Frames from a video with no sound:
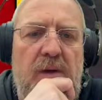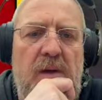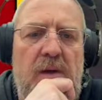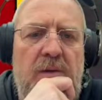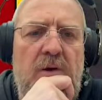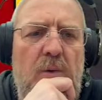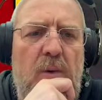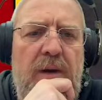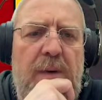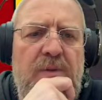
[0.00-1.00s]
Don't know what
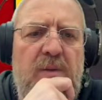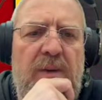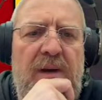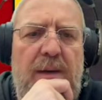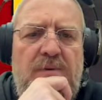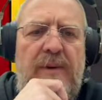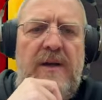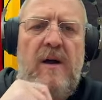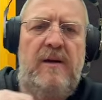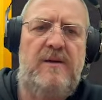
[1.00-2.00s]
happened on my laptop. I
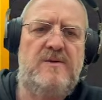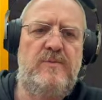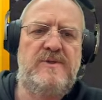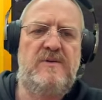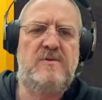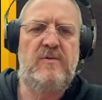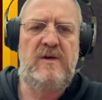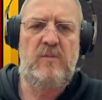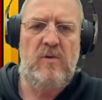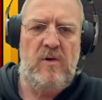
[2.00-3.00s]
can't Supercell store anymore.